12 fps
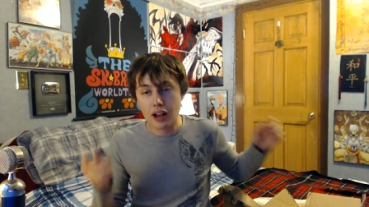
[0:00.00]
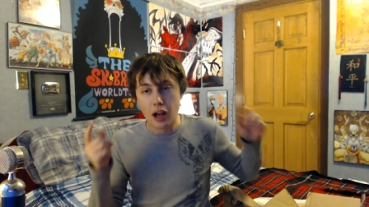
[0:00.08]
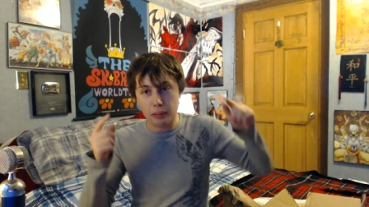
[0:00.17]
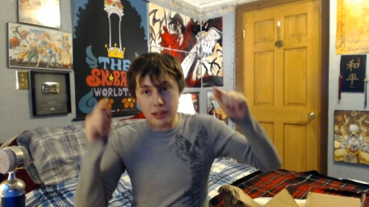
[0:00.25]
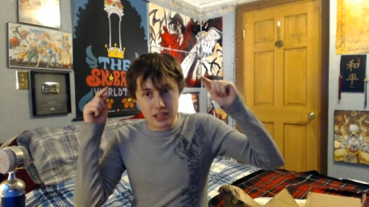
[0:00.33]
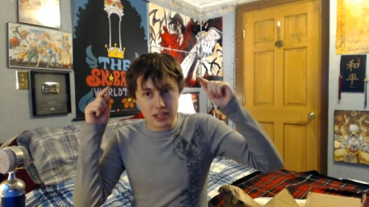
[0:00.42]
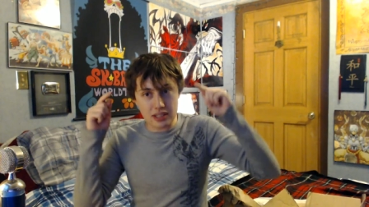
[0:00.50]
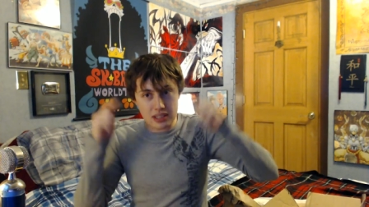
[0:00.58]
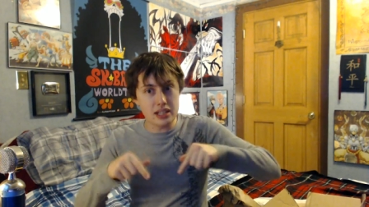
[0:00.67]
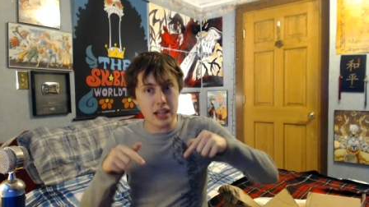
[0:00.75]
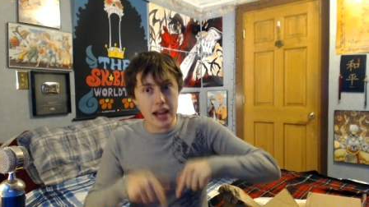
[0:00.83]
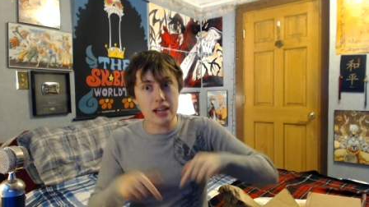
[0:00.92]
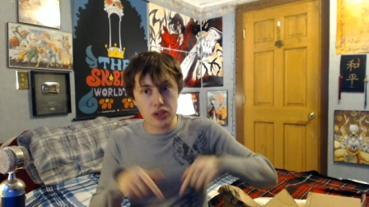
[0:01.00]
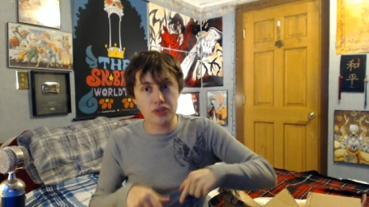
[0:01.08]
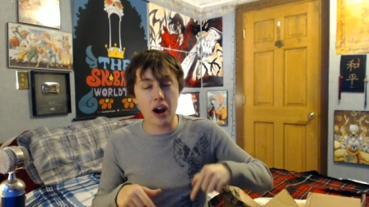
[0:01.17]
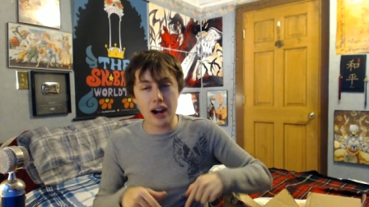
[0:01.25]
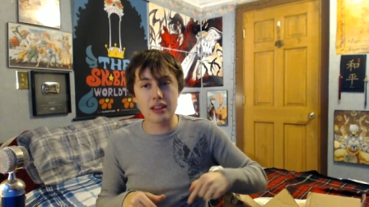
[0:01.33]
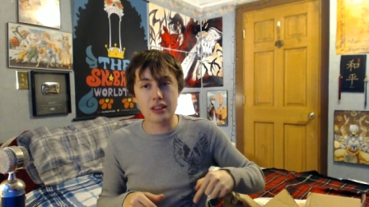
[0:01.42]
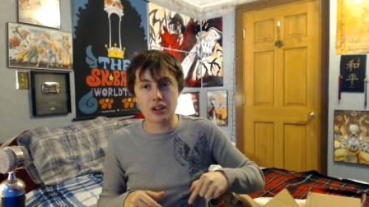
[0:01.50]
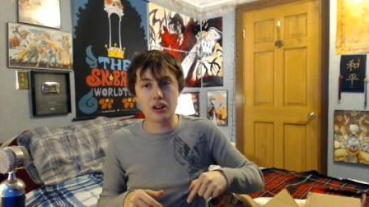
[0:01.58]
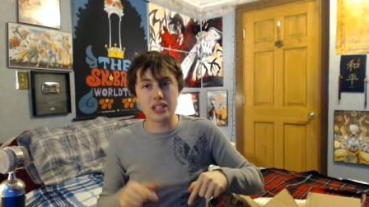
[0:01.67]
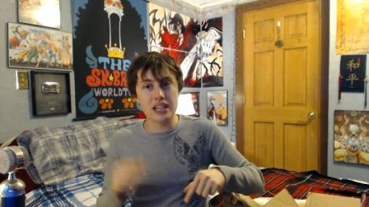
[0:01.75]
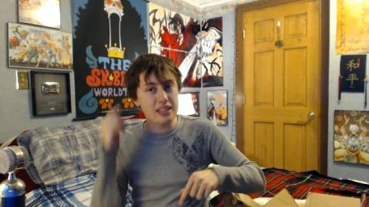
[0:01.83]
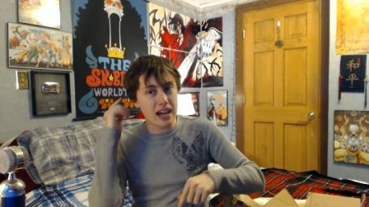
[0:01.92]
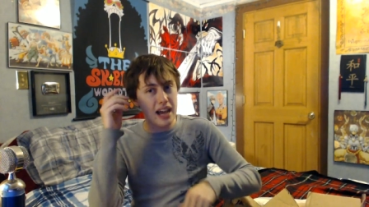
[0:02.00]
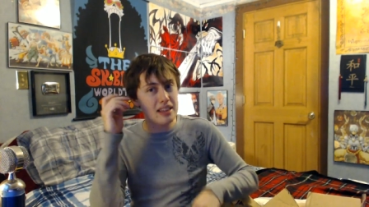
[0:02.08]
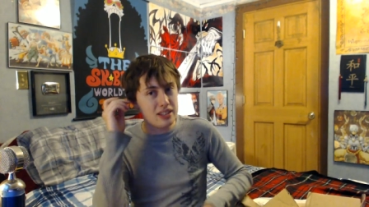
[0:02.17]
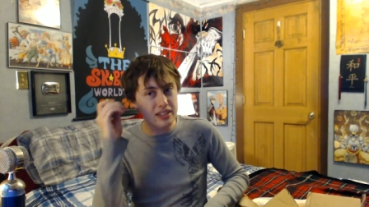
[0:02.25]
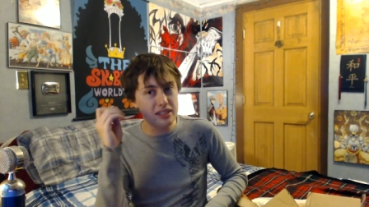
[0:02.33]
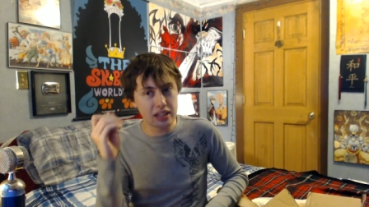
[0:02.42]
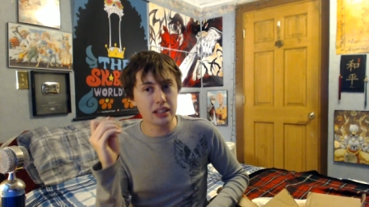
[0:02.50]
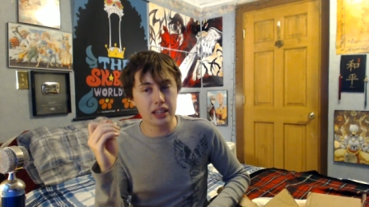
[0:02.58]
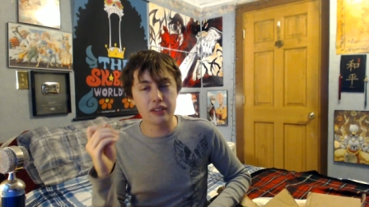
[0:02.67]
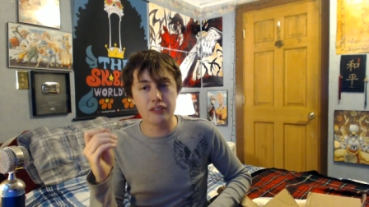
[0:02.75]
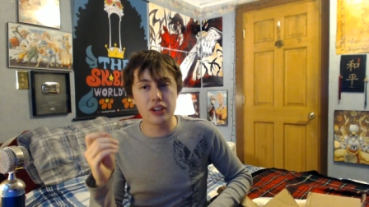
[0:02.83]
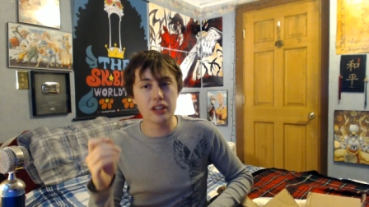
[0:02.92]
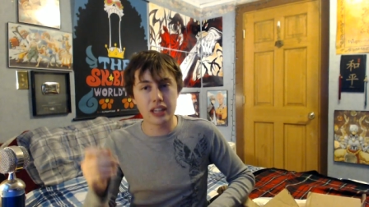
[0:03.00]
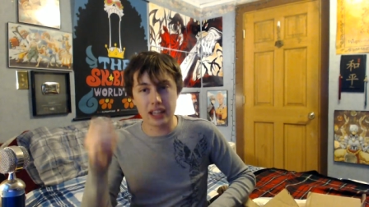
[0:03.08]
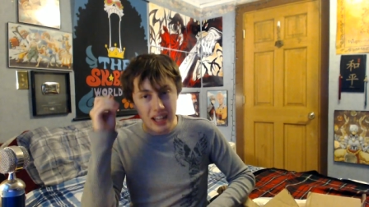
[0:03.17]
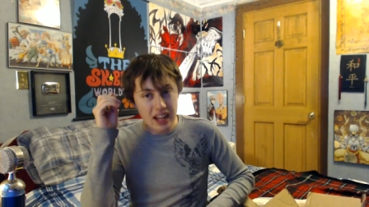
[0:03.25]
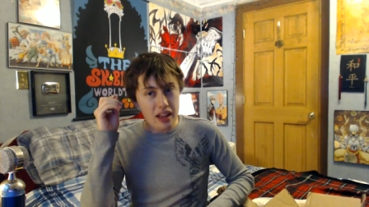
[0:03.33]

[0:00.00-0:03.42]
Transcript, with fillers: But since today is Friday the 13th, I had this niggling feeling.